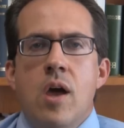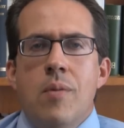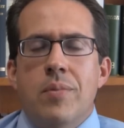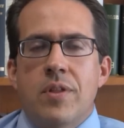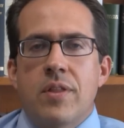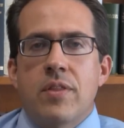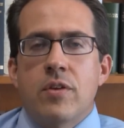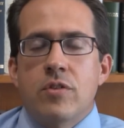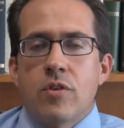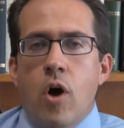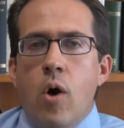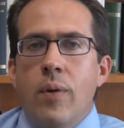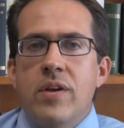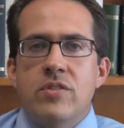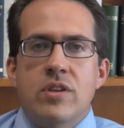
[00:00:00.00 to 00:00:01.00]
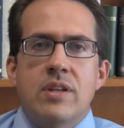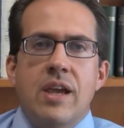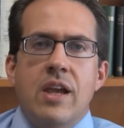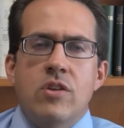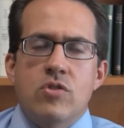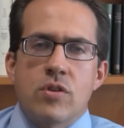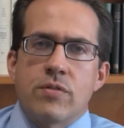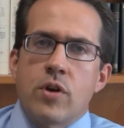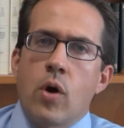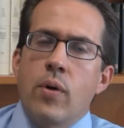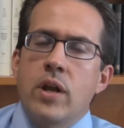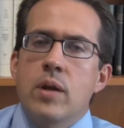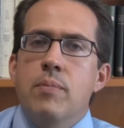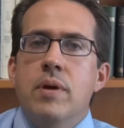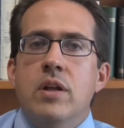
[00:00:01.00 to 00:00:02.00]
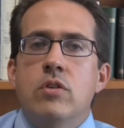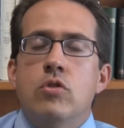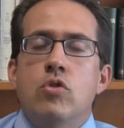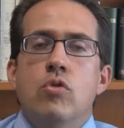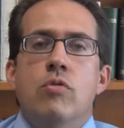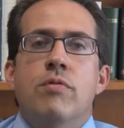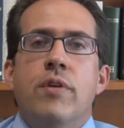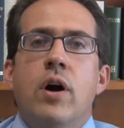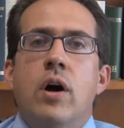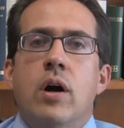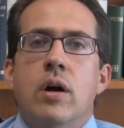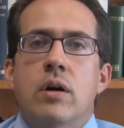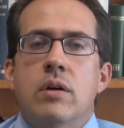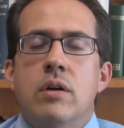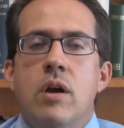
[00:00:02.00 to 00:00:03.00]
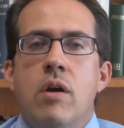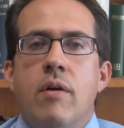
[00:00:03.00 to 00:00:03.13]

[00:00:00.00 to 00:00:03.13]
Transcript: but there's always a danger of going a bit too far.